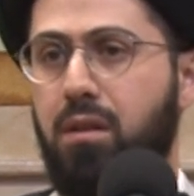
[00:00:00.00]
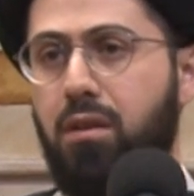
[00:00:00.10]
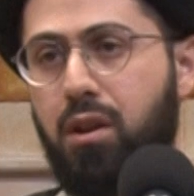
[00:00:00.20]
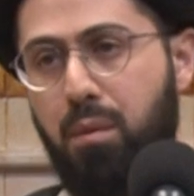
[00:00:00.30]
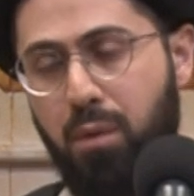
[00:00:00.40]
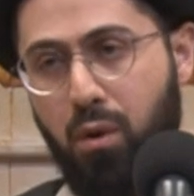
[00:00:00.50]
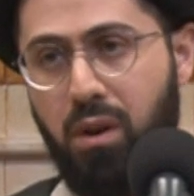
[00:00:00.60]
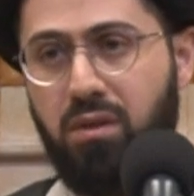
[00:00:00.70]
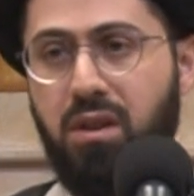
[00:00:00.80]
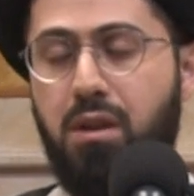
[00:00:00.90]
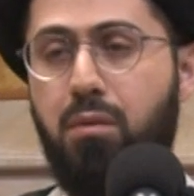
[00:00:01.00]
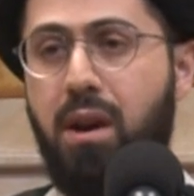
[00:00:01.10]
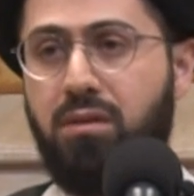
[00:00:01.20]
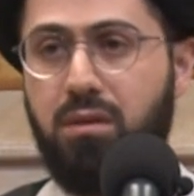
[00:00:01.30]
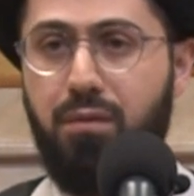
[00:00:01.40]
the community, the
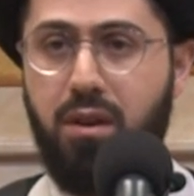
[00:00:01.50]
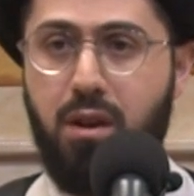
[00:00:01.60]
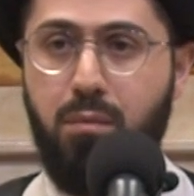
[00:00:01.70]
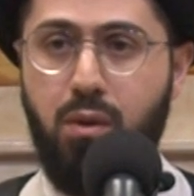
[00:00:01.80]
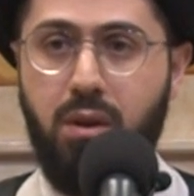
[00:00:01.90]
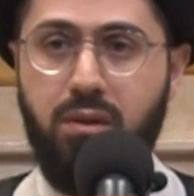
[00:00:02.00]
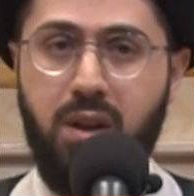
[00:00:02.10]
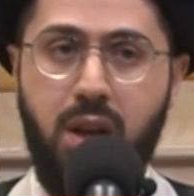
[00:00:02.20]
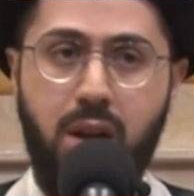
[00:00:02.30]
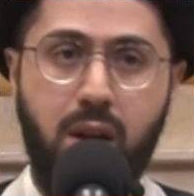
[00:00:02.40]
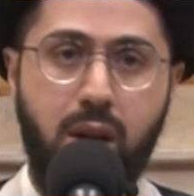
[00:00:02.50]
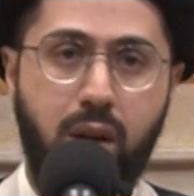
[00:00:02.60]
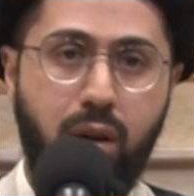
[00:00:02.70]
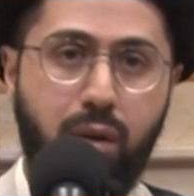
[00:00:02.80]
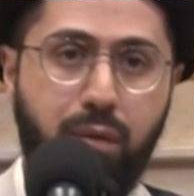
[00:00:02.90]
rest of the community,
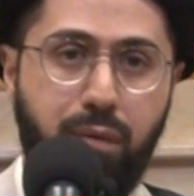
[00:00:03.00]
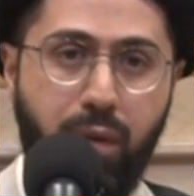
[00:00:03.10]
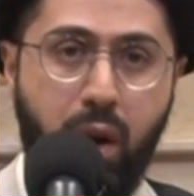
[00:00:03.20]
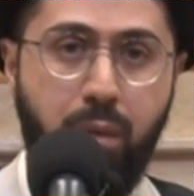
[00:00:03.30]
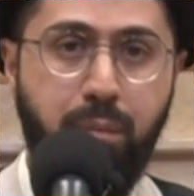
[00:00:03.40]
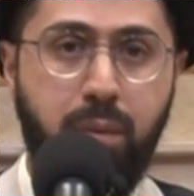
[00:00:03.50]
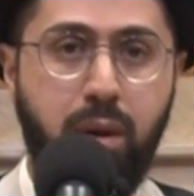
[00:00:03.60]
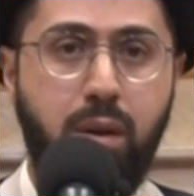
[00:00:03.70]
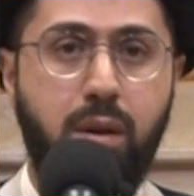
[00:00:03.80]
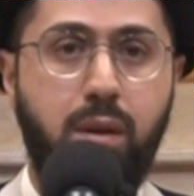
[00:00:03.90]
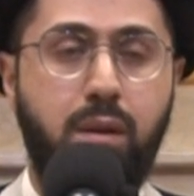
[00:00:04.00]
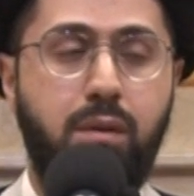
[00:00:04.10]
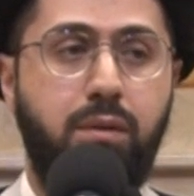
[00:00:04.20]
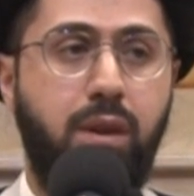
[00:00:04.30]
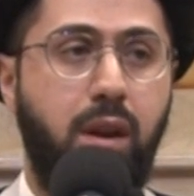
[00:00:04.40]
from
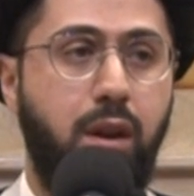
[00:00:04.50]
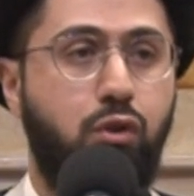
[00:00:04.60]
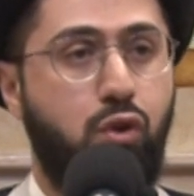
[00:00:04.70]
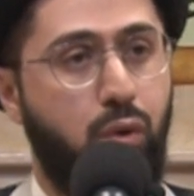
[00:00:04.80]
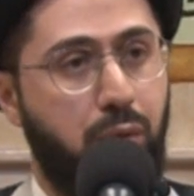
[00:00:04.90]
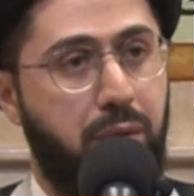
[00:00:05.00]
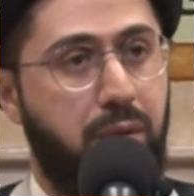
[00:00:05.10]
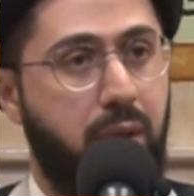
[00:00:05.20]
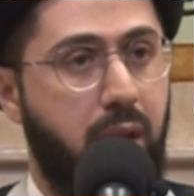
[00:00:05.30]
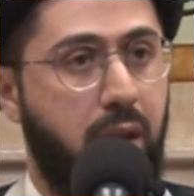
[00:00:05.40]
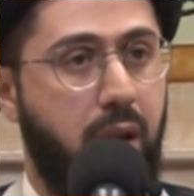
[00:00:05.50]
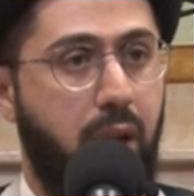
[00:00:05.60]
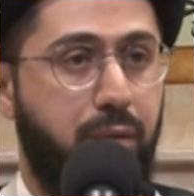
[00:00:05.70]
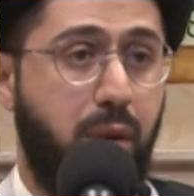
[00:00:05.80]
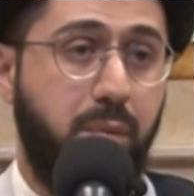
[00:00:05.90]
the truth
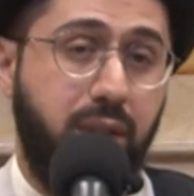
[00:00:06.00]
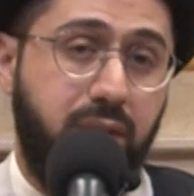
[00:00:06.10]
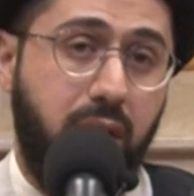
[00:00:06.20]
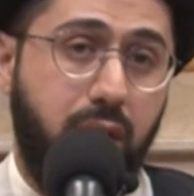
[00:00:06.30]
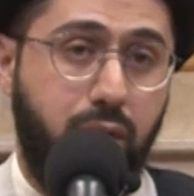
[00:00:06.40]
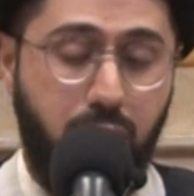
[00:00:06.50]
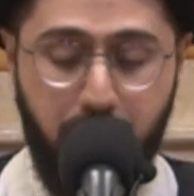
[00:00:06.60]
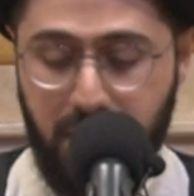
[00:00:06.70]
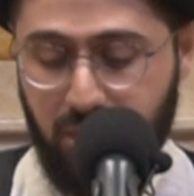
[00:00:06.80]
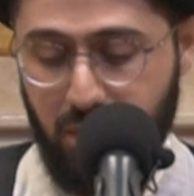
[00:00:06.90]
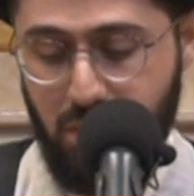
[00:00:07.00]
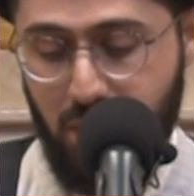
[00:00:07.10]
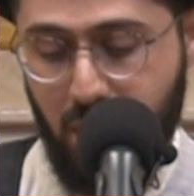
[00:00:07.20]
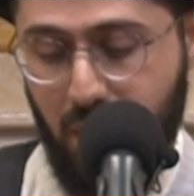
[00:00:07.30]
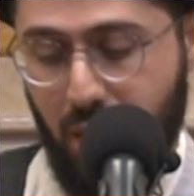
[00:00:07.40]
and from listening to the message
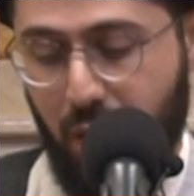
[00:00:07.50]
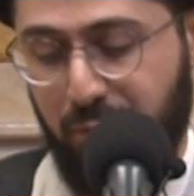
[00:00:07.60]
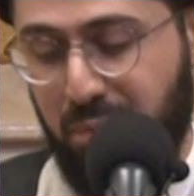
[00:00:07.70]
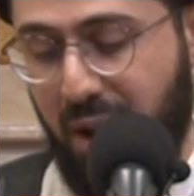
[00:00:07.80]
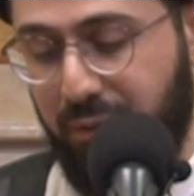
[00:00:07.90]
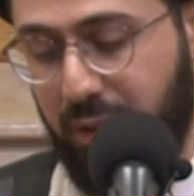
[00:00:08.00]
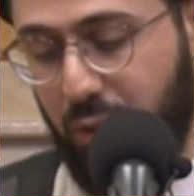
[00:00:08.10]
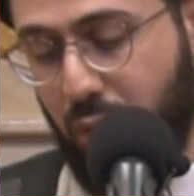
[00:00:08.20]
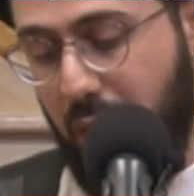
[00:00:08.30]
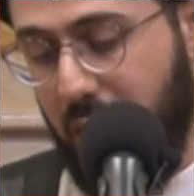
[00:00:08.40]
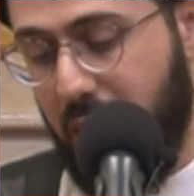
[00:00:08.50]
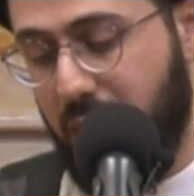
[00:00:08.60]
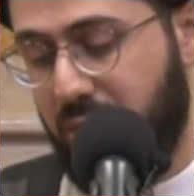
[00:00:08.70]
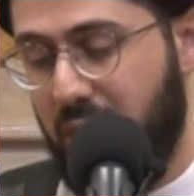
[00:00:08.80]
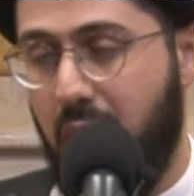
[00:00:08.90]
of Prophet Nuh
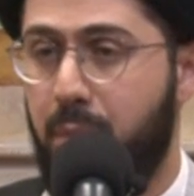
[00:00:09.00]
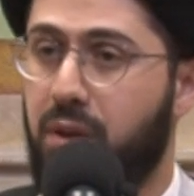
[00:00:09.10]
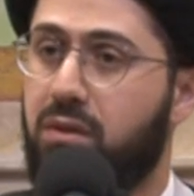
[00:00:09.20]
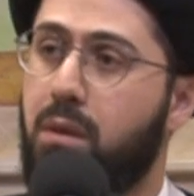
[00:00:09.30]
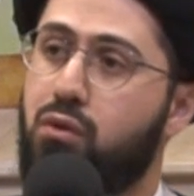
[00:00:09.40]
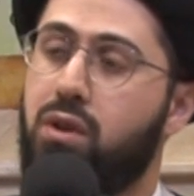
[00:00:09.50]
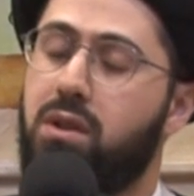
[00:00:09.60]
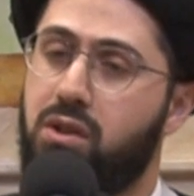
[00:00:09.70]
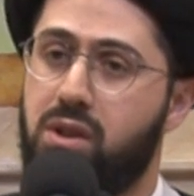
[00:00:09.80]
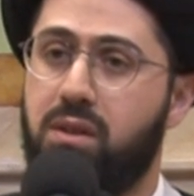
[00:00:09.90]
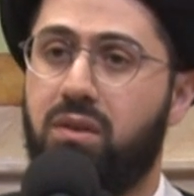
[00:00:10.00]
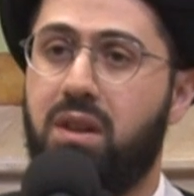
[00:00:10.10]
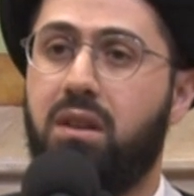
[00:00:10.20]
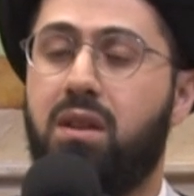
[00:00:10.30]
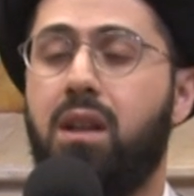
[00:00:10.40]
alayhi salam. And some traditions,
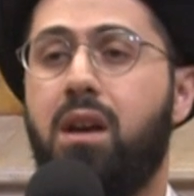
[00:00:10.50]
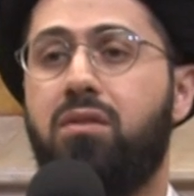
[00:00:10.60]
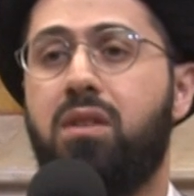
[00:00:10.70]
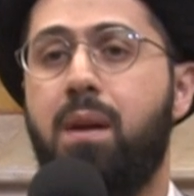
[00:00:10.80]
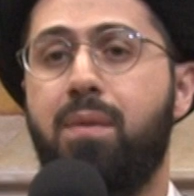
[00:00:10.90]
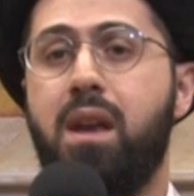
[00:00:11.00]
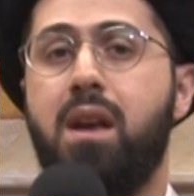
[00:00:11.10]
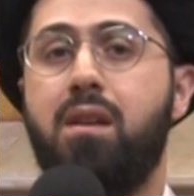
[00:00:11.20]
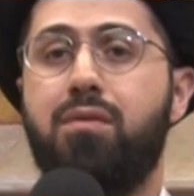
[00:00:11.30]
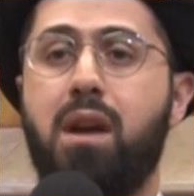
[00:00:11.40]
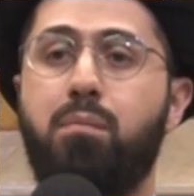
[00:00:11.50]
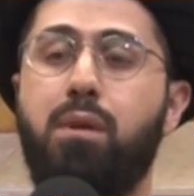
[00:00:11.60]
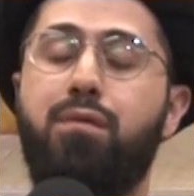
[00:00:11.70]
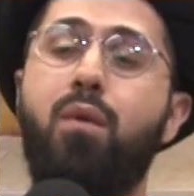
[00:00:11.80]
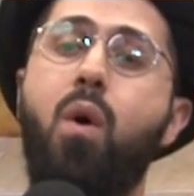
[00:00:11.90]
they tell us that
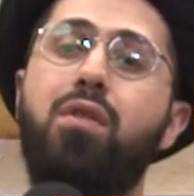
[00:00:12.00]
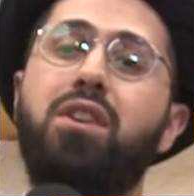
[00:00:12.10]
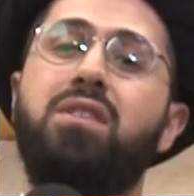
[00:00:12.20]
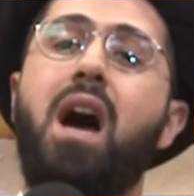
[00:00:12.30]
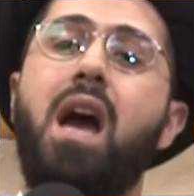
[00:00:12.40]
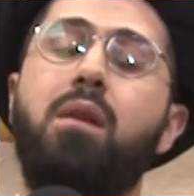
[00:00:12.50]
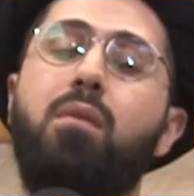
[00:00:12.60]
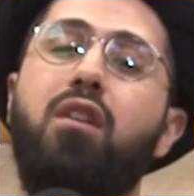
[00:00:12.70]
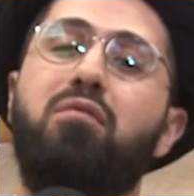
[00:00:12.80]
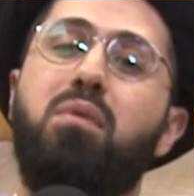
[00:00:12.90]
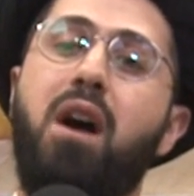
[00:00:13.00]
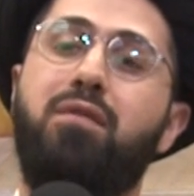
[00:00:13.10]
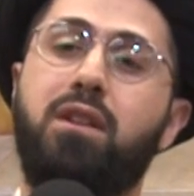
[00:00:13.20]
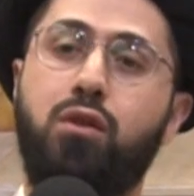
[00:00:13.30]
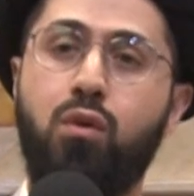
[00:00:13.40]
before the time of
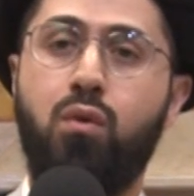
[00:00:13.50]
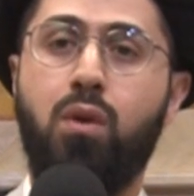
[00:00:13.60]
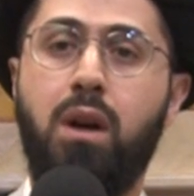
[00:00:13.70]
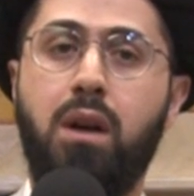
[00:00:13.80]
Prophet Nuh,